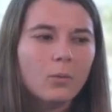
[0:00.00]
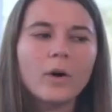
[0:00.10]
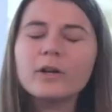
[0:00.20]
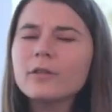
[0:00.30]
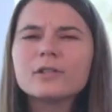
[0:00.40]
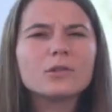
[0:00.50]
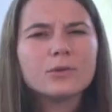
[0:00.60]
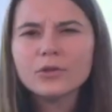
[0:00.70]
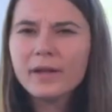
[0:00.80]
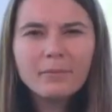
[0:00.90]
what are the
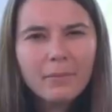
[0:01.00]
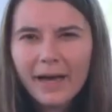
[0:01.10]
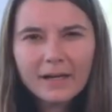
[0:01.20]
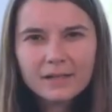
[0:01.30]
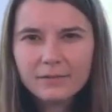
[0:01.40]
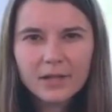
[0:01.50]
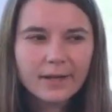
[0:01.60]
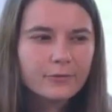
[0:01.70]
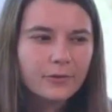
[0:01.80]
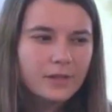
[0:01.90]
social impacts of a
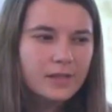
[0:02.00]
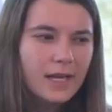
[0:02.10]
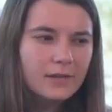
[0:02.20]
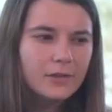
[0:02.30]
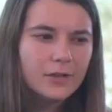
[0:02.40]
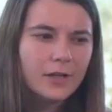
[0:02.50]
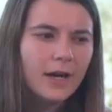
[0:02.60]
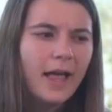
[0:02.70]
natural disaster?